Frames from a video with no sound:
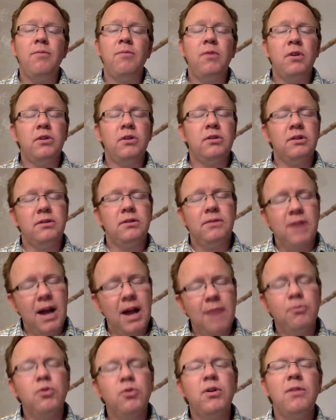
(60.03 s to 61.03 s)
There's
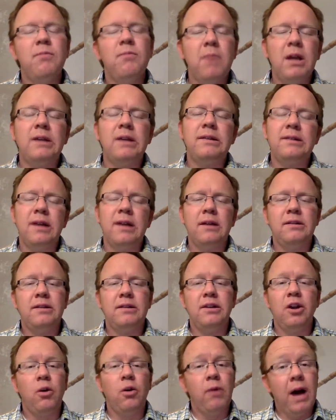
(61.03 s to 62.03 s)
times when it makes sense
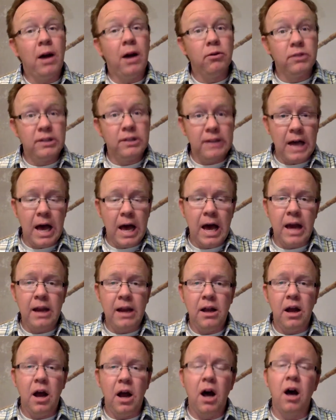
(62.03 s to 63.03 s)
to go
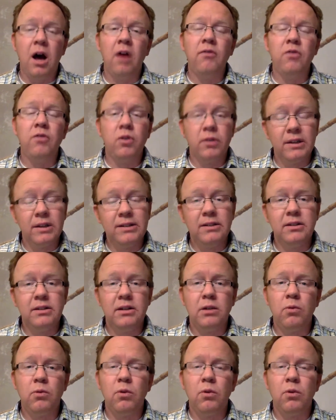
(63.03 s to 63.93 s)
outside of your existing